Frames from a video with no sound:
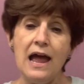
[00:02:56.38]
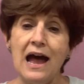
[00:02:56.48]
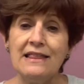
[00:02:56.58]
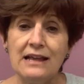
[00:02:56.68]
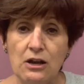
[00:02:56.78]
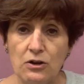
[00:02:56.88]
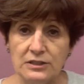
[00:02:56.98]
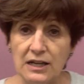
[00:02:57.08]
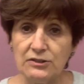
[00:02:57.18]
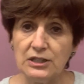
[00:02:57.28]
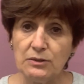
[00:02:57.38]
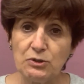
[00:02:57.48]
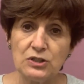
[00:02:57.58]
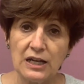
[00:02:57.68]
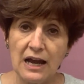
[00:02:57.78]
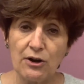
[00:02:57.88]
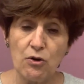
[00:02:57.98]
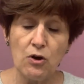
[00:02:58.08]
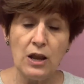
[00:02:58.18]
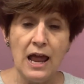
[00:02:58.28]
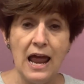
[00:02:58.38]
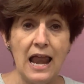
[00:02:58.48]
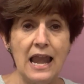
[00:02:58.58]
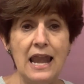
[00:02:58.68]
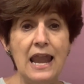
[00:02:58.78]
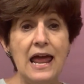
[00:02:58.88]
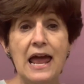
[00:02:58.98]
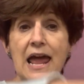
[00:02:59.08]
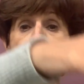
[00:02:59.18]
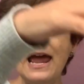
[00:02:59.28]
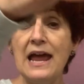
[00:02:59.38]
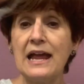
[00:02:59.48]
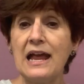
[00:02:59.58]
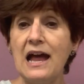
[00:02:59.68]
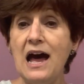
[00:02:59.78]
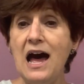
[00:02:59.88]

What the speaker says: And the long sounds in music are called legato.